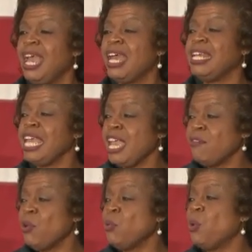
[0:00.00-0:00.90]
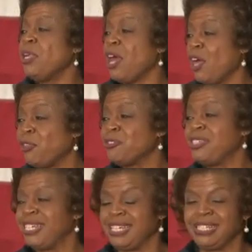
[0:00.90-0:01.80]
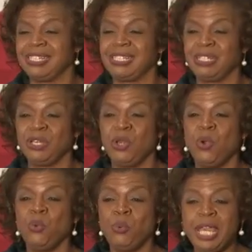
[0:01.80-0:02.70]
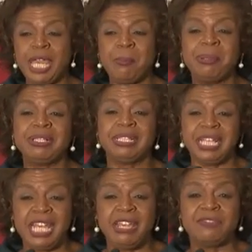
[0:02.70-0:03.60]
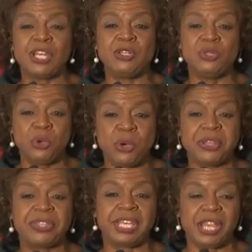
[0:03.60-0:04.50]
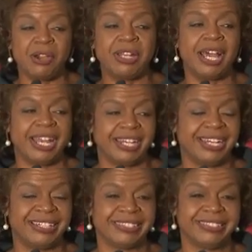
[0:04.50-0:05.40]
And even when others didn't, we believed in North Carolina,